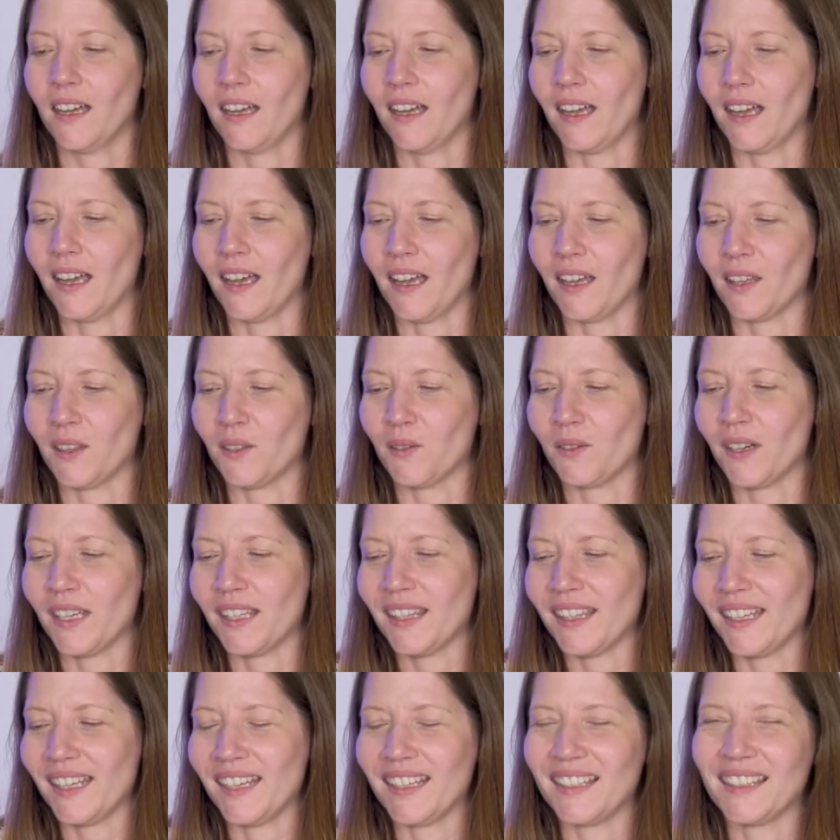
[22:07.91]
3
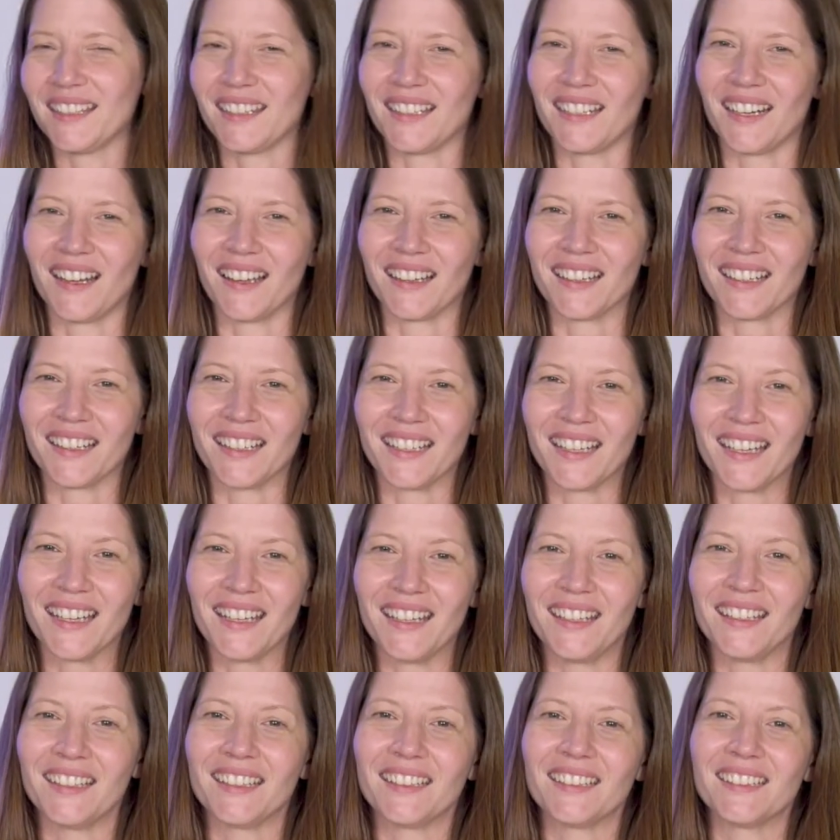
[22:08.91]
things that I can
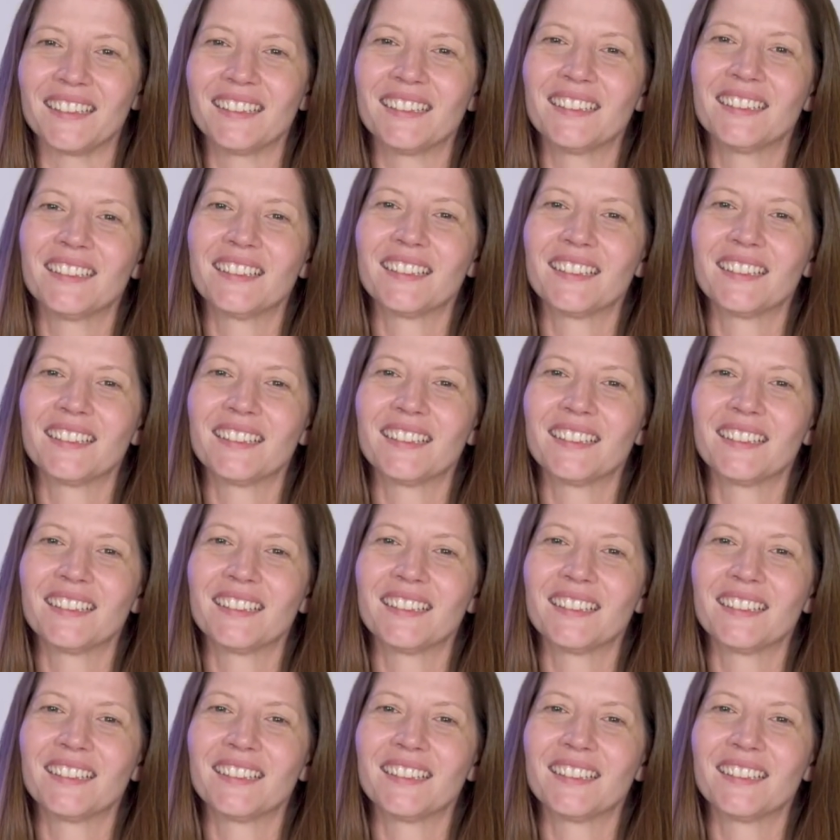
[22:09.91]
hear,